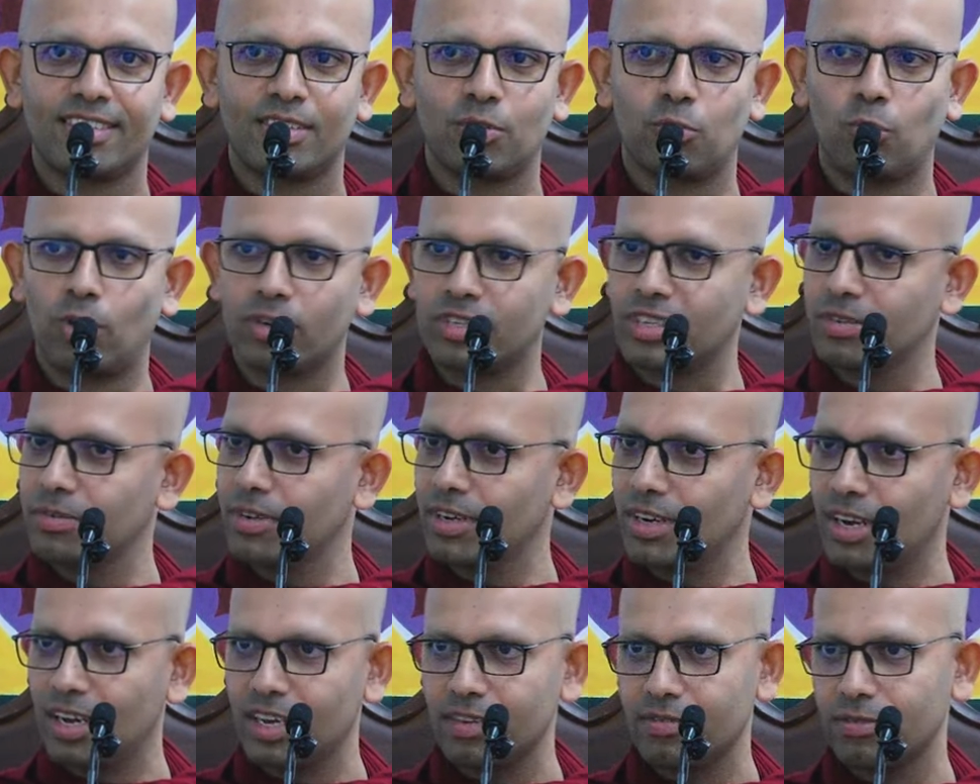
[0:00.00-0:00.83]

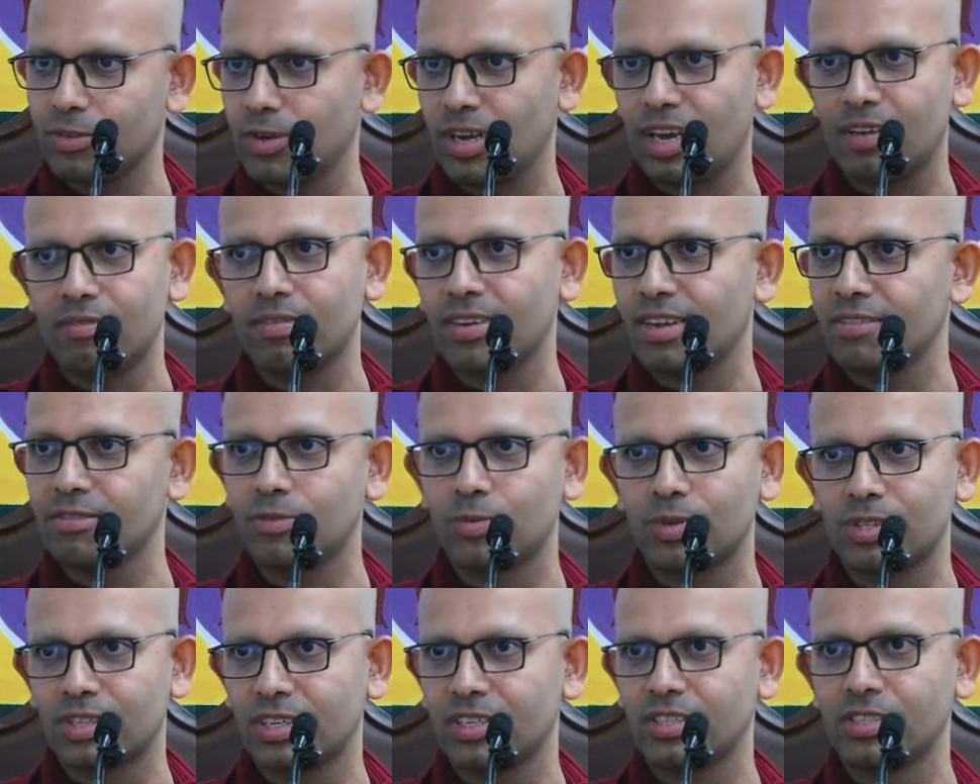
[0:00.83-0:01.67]
Whatever life you have
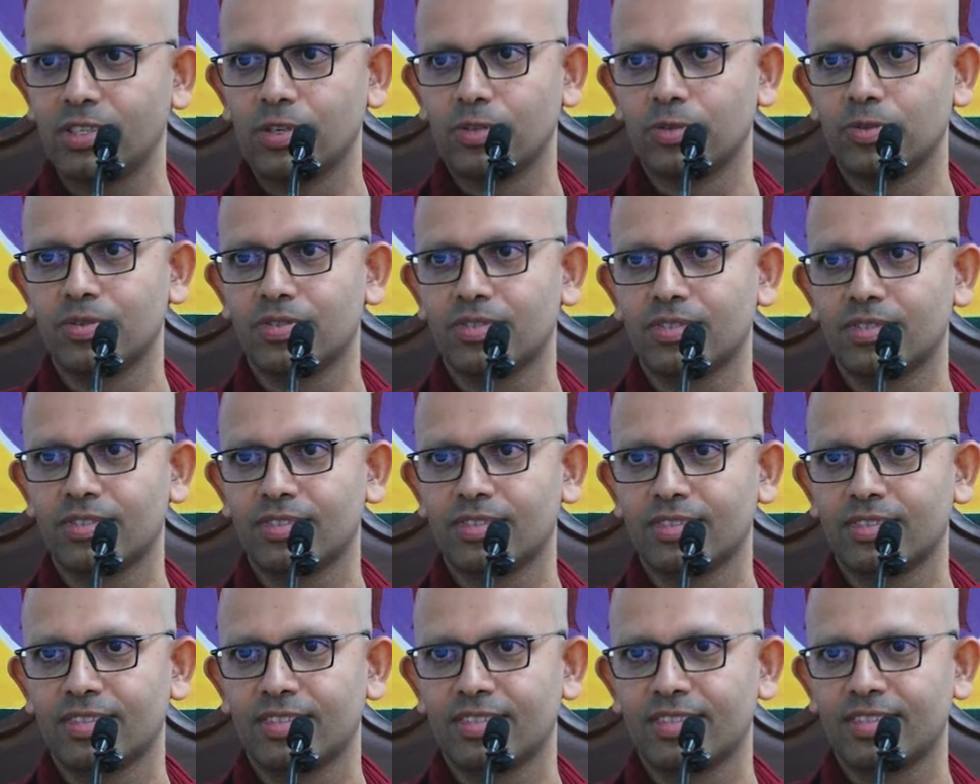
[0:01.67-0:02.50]
left within you,
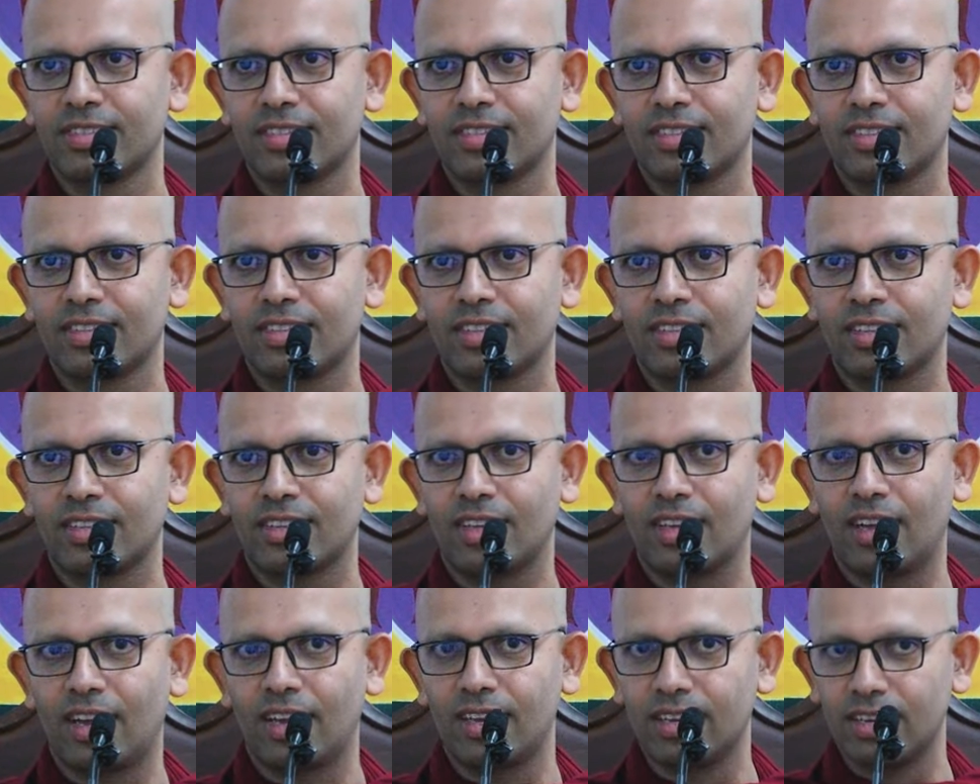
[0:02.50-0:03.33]
I